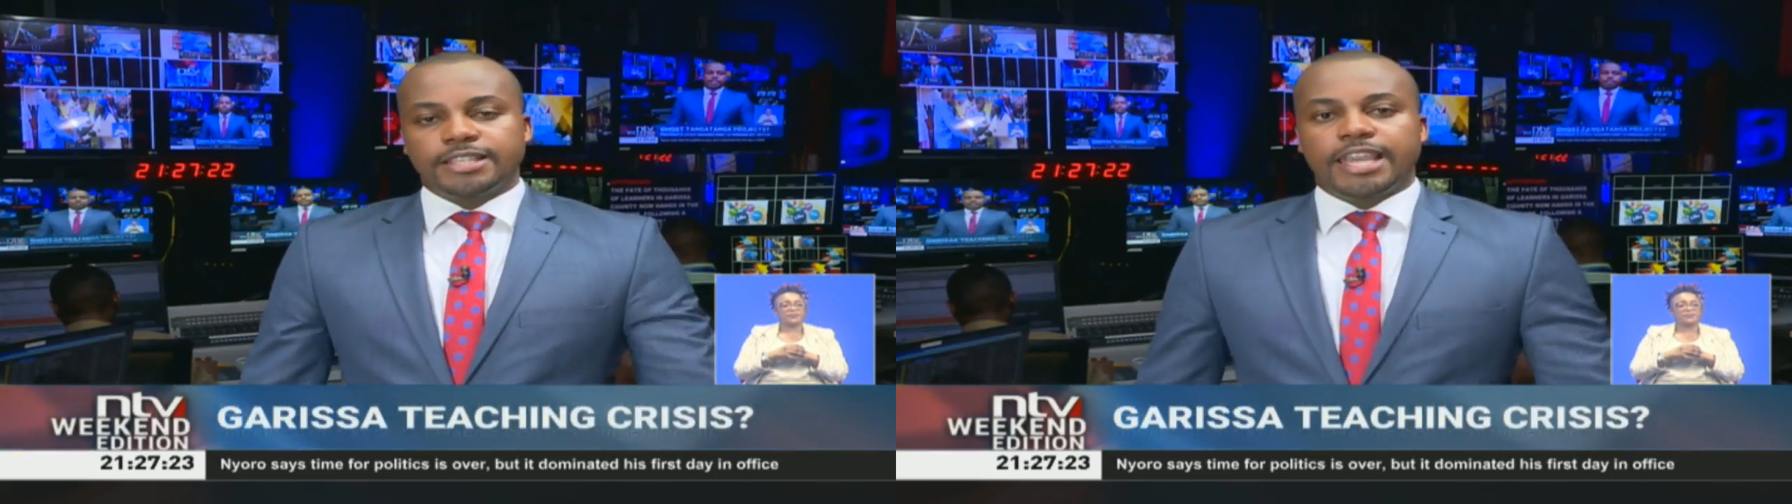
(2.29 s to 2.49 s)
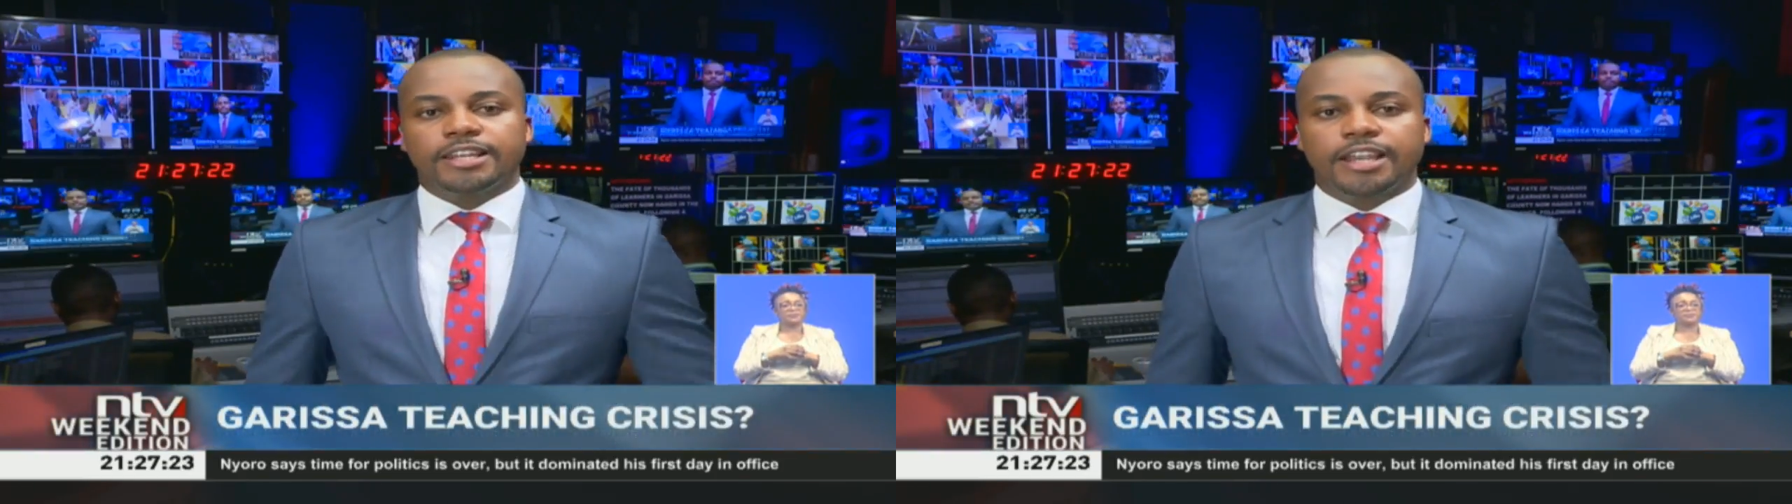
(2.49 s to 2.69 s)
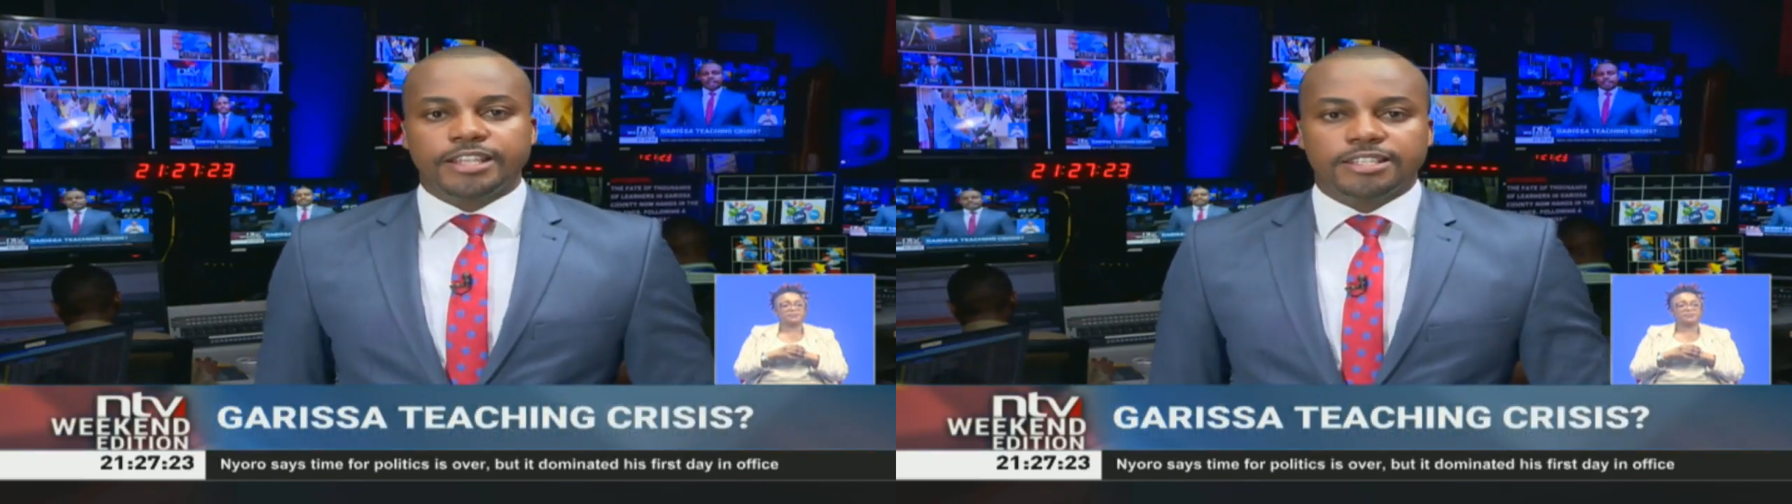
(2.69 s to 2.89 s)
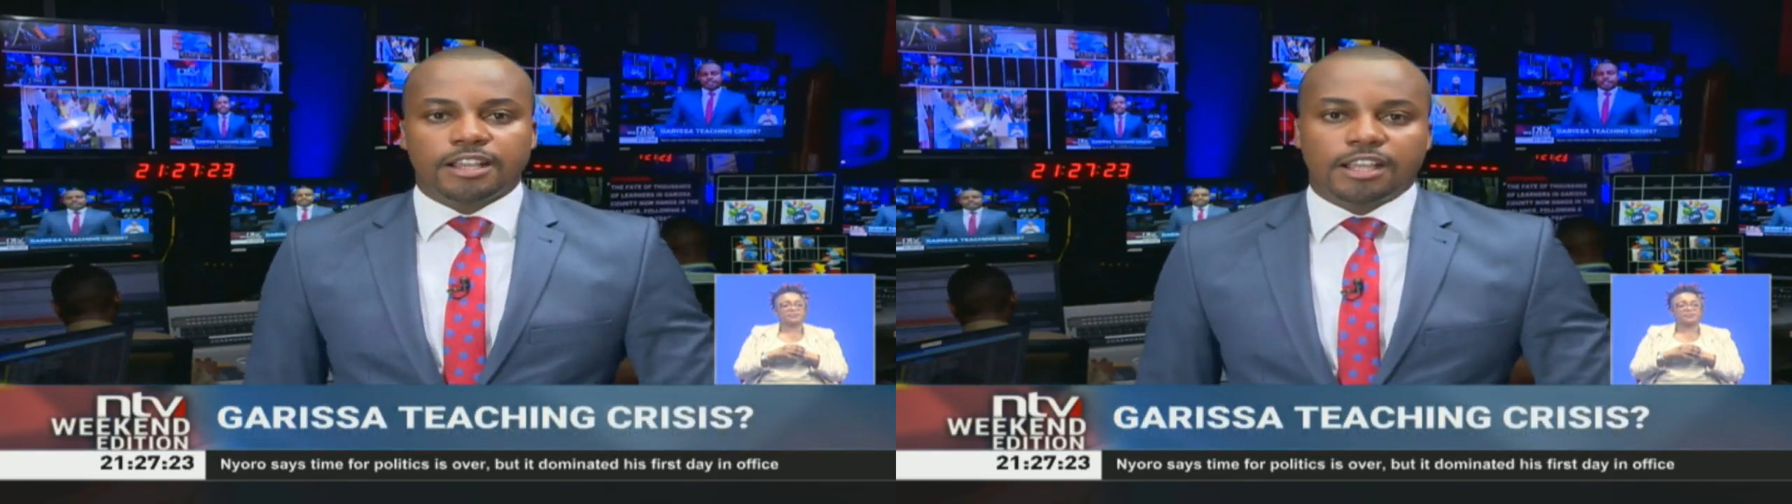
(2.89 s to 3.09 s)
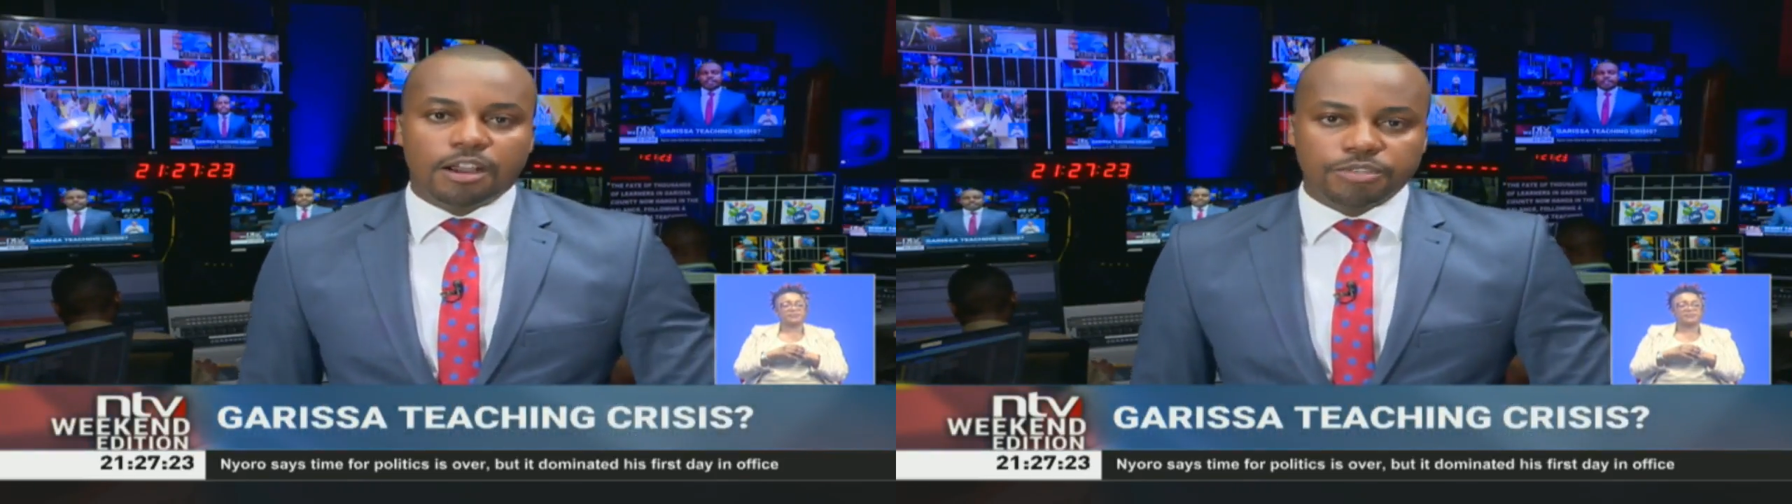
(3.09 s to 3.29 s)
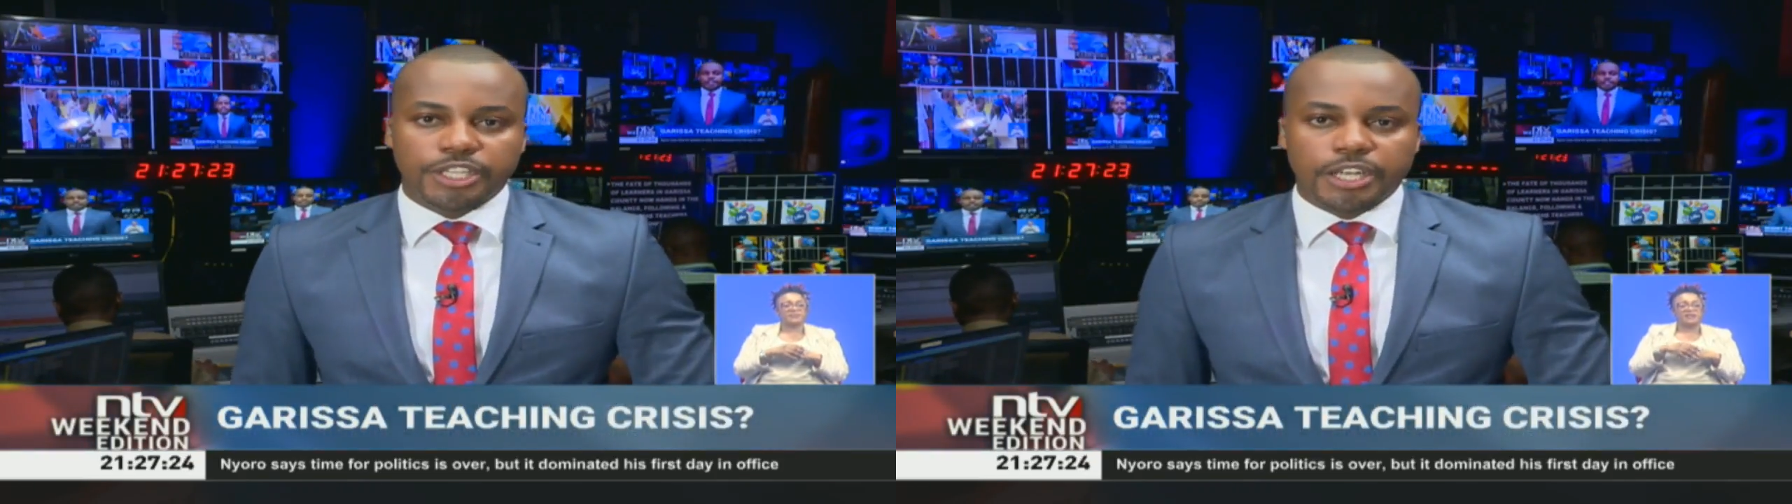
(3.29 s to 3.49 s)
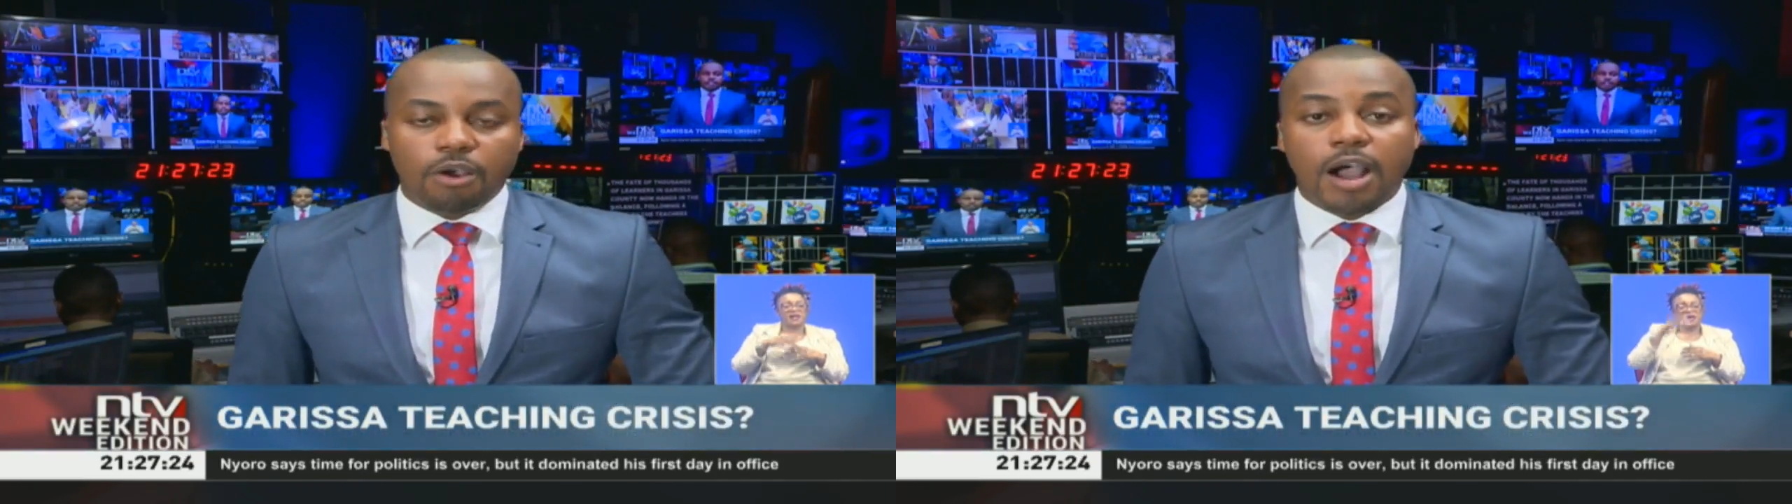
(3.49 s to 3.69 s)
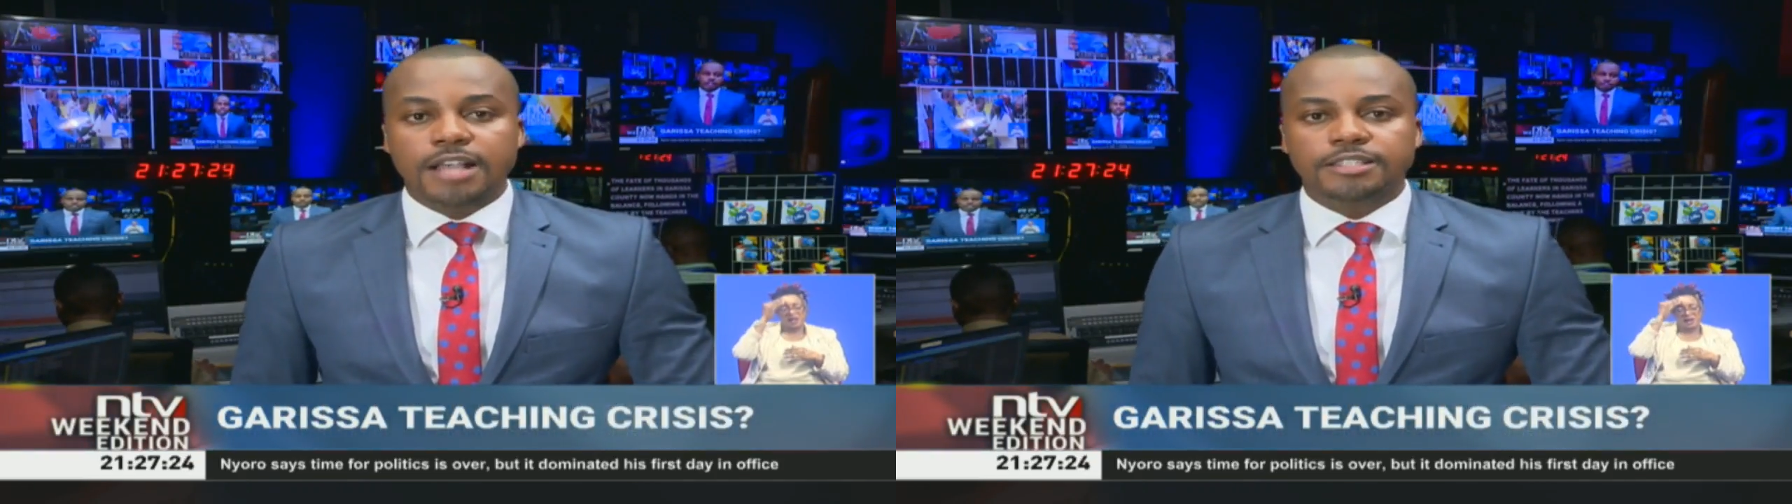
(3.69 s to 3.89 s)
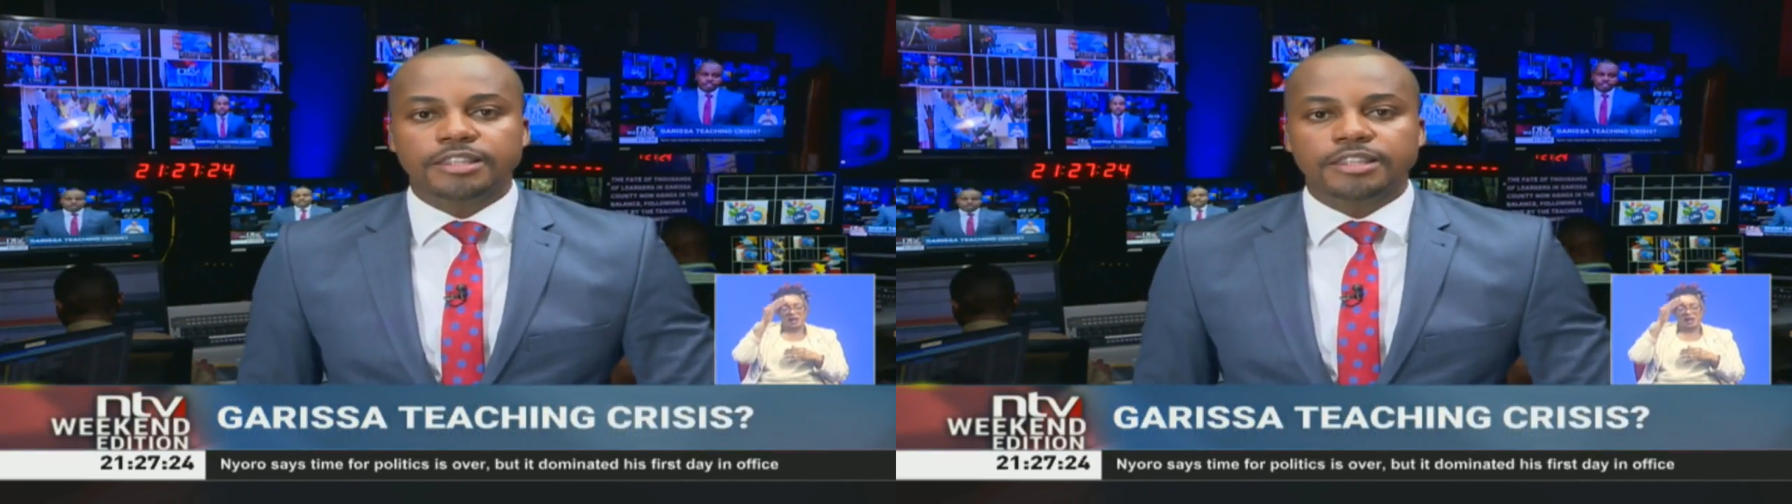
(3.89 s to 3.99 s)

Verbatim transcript: in Garissa County now hangs